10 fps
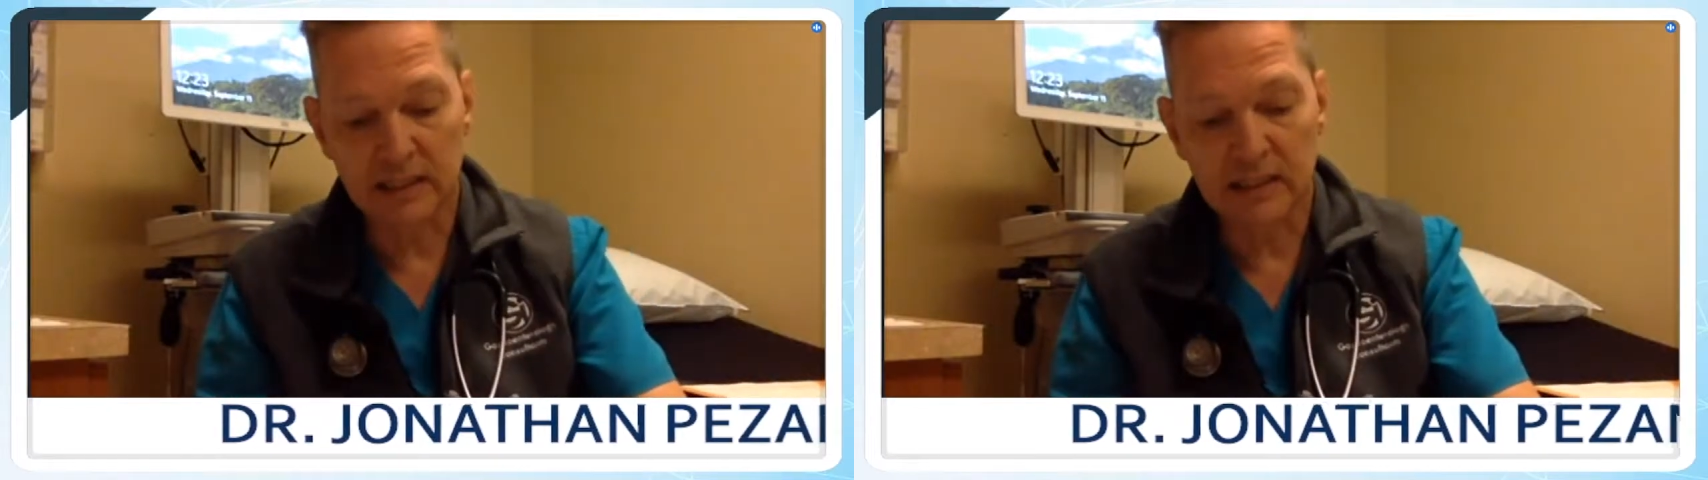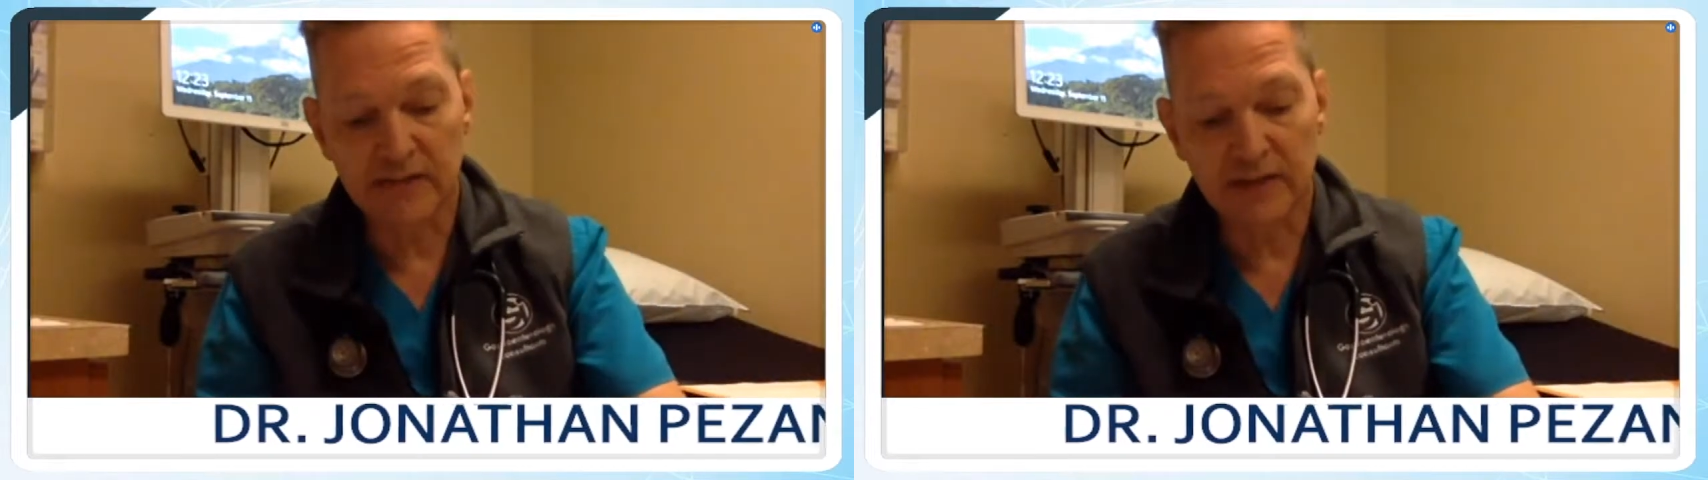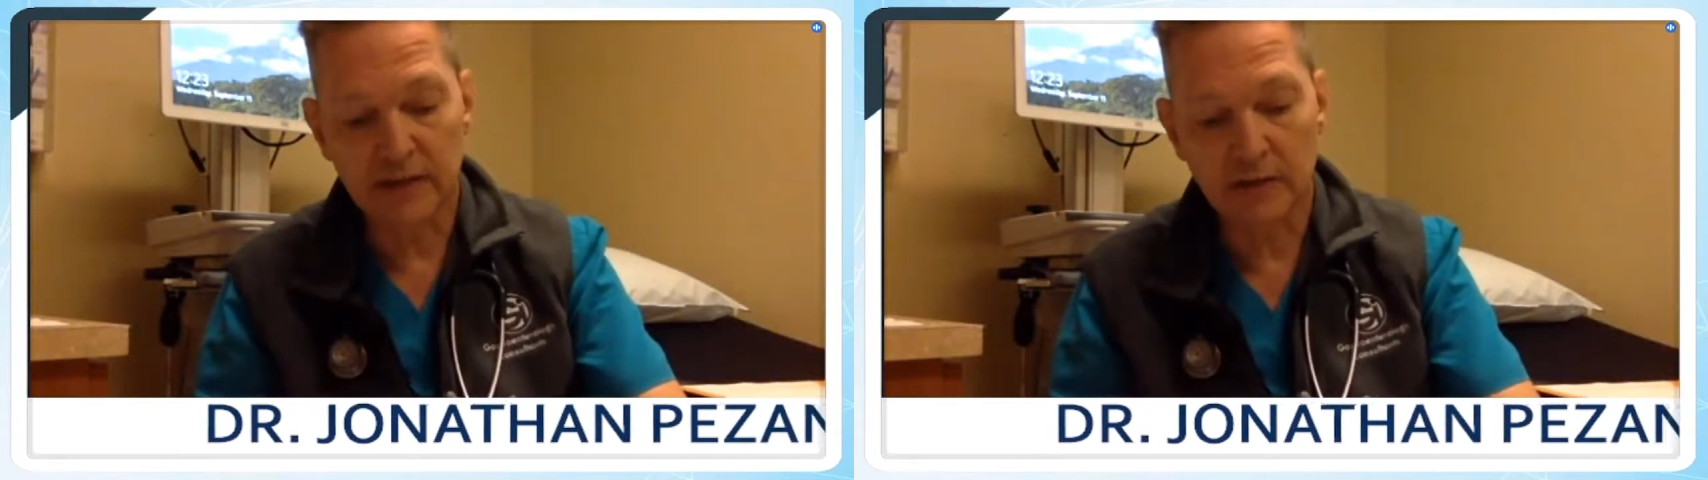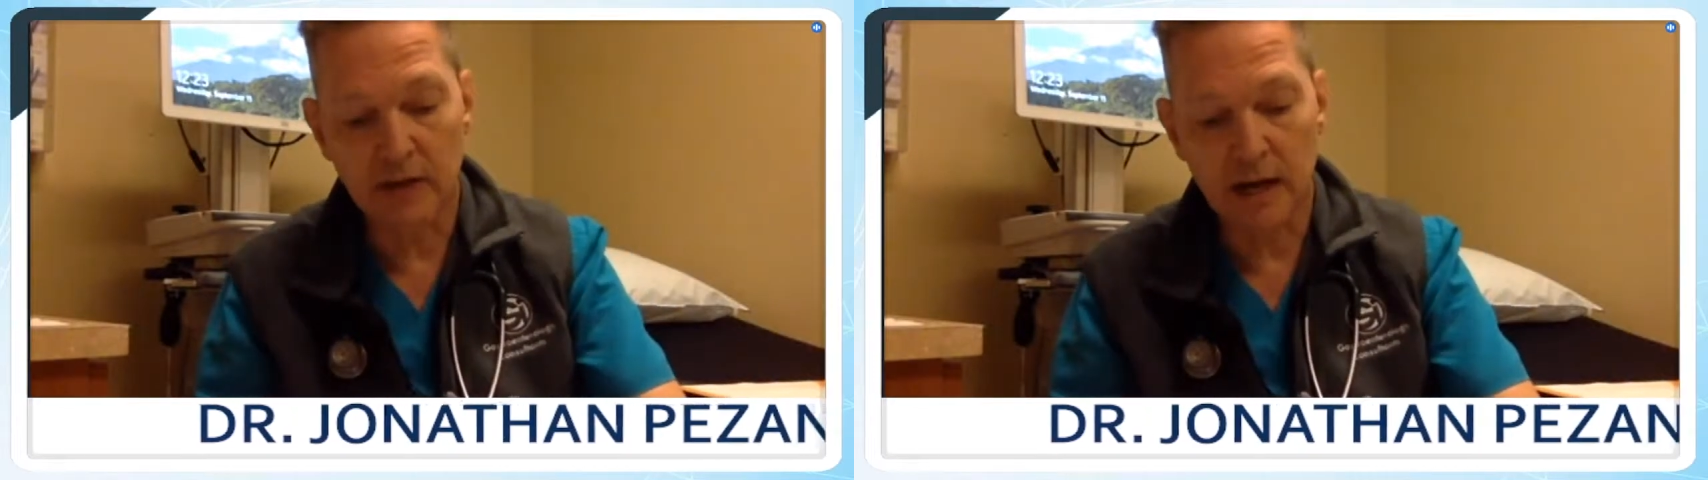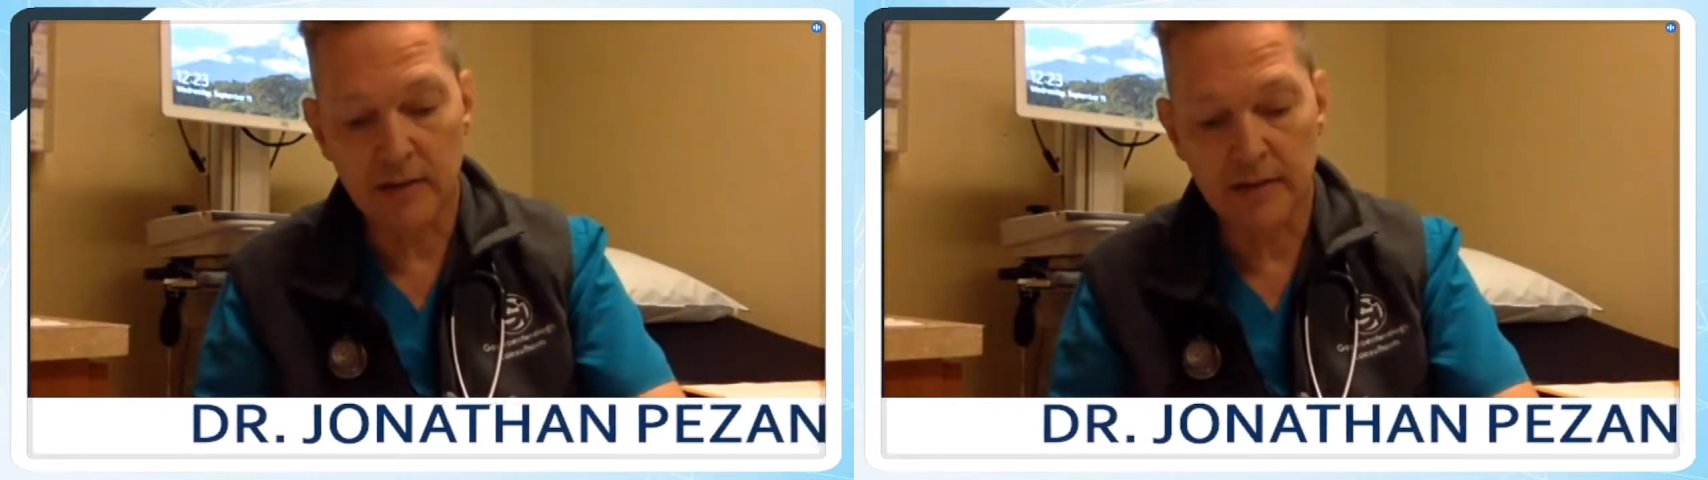a
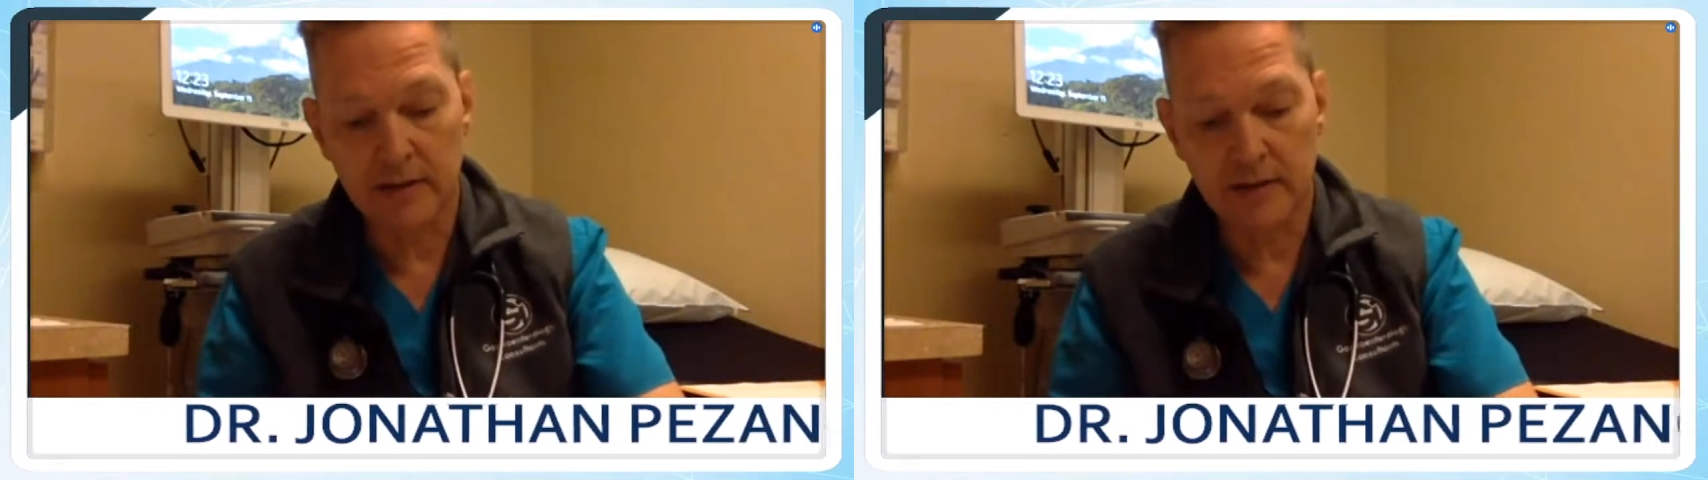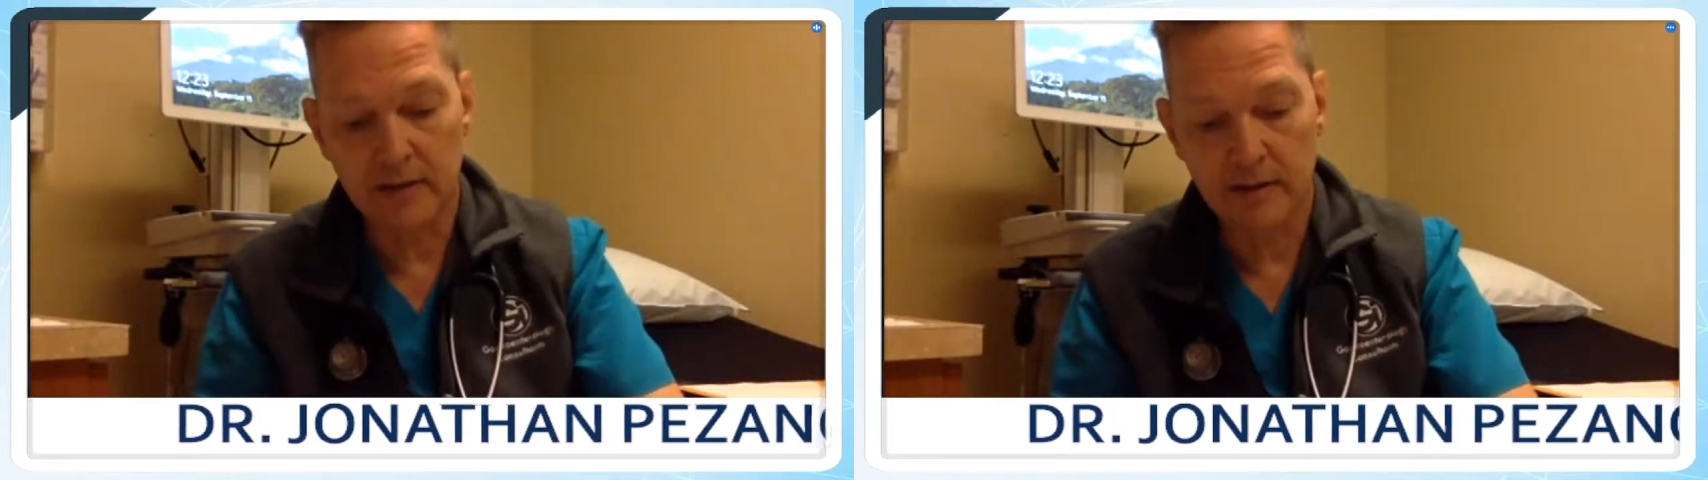sphincterotomy,